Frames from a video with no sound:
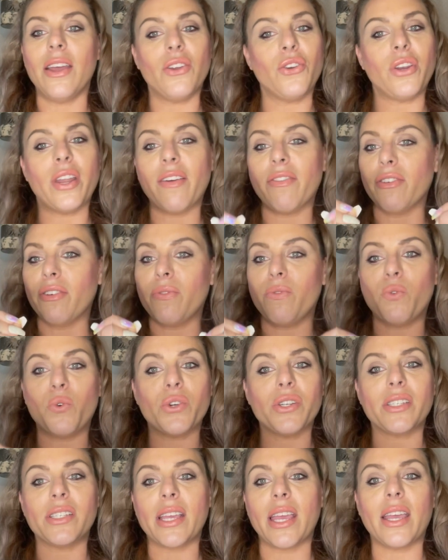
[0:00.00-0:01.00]
never
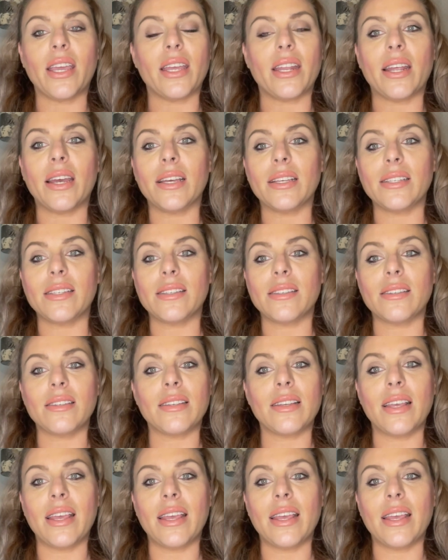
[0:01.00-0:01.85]
forsaken us.